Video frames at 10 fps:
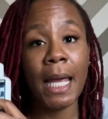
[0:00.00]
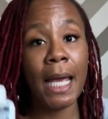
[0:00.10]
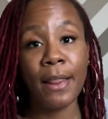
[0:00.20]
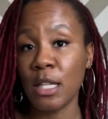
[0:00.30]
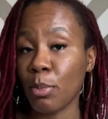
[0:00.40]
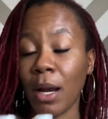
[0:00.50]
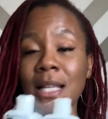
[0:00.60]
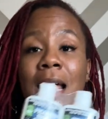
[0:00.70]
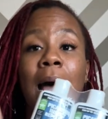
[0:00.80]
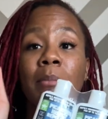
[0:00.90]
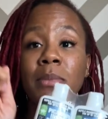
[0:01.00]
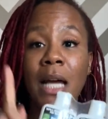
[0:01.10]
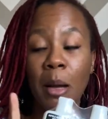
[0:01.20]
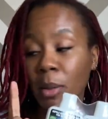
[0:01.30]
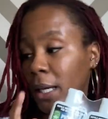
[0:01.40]
and the spray because I'm
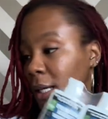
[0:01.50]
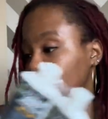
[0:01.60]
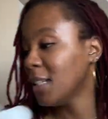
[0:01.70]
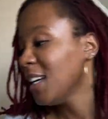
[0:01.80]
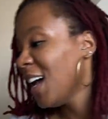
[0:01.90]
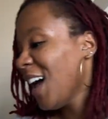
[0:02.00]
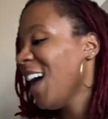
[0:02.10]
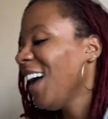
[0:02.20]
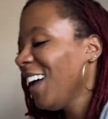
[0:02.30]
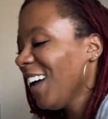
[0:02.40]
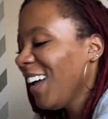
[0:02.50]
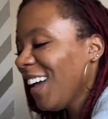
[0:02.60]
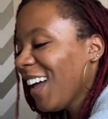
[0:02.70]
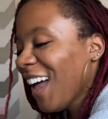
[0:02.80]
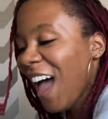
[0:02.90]
not playing.
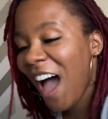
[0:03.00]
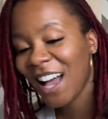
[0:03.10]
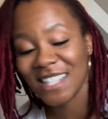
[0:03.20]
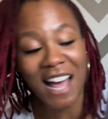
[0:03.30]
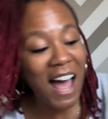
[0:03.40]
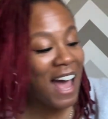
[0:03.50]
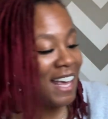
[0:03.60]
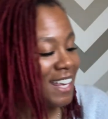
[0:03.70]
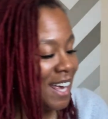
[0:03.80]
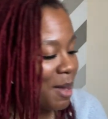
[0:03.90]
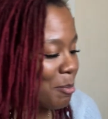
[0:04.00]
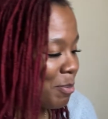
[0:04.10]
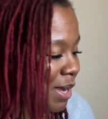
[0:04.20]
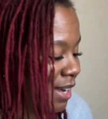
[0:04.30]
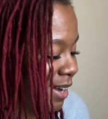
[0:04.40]
Because I get
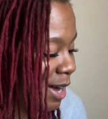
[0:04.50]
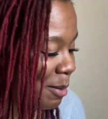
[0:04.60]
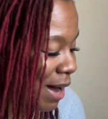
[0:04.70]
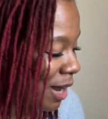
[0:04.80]
bit up. I